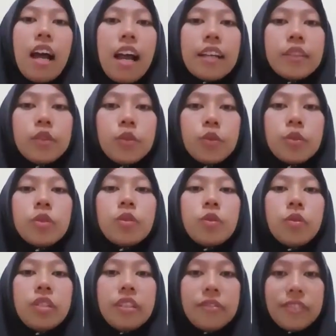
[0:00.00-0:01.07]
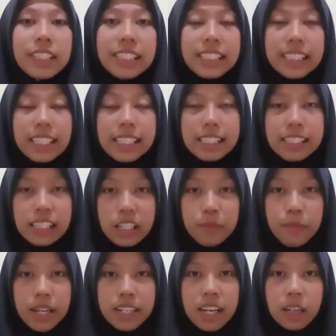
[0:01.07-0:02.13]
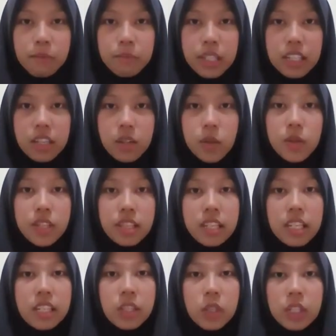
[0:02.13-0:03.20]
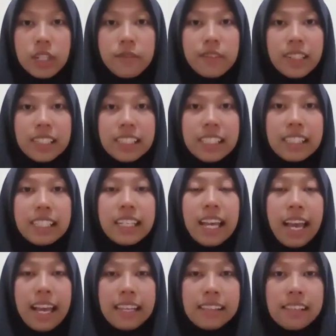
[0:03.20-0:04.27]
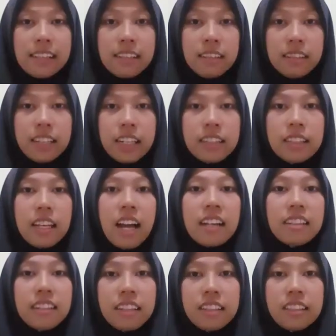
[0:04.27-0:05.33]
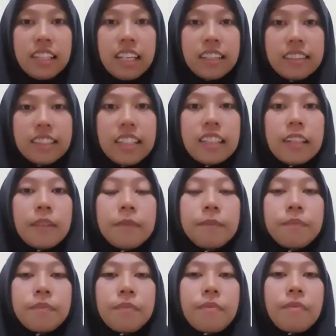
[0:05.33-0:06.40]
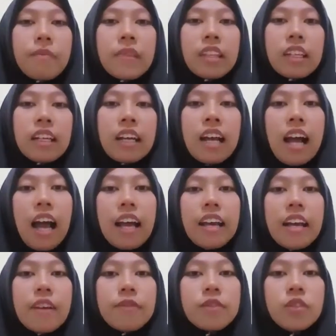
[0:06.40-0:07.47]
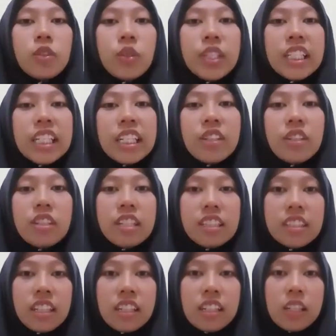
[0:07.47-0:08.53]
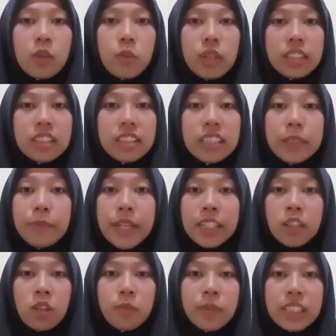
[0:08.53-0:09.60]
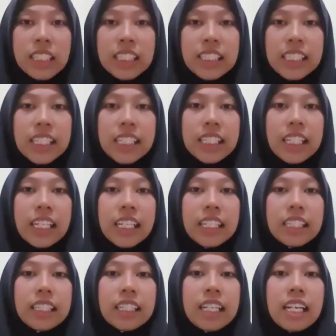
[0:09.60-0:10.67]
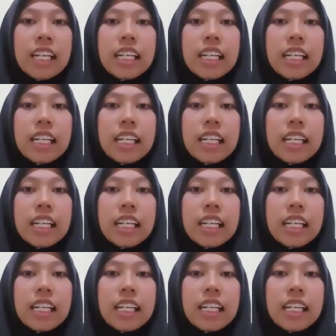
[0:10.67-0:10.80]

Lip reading: I choose Universitas Negeri Padang because this university has a great accreditation. I have joined Indonesian Language Debate Competition in